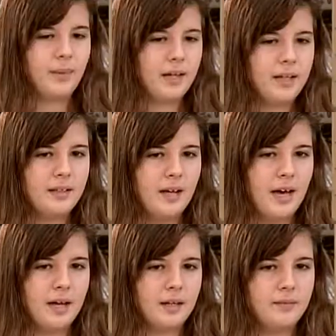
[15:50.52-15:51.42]
Becky
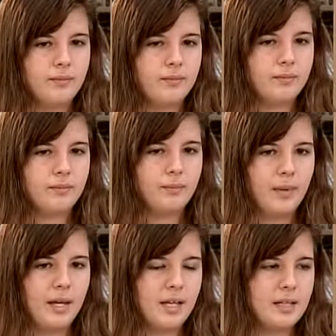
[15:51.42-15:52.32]
died,
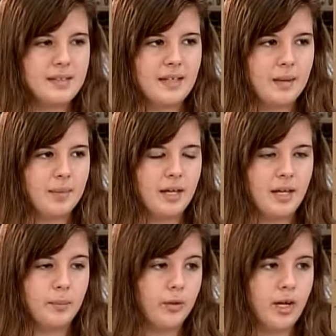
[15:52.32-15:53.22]
Megan and Sammy
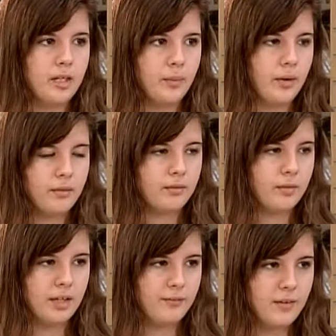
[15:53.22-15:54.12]
and Miranda weren't
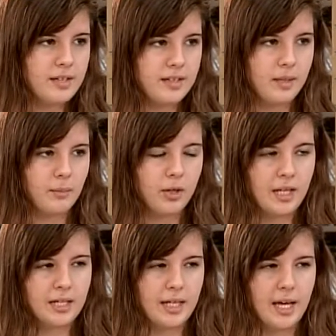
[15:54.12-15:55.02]
really friends anymore.
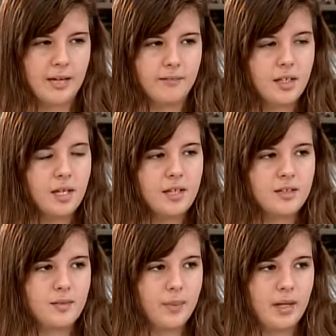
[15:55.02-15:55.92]
Like, they kind of
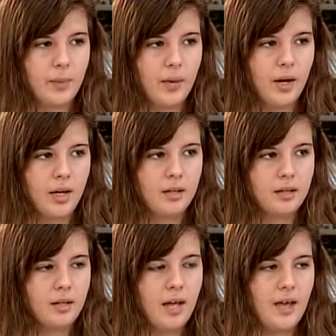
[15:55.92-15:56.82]
split apart.
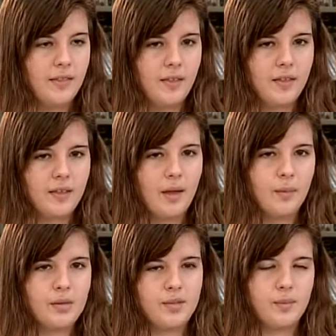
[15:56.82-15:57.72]
And the thing that
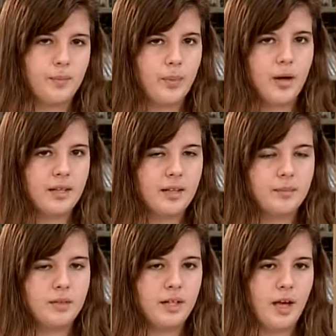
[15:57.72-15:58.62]
was bonding
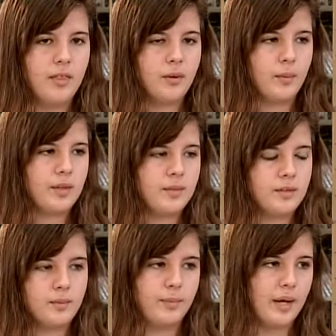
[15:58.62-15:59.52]
them together
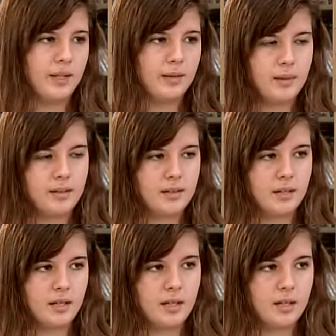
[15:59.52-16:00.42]
was Becky,
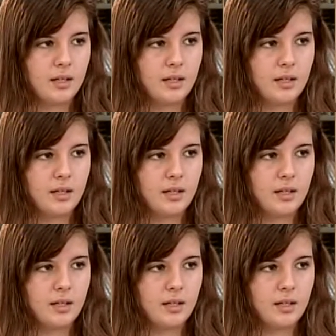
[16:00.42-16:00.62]
basically.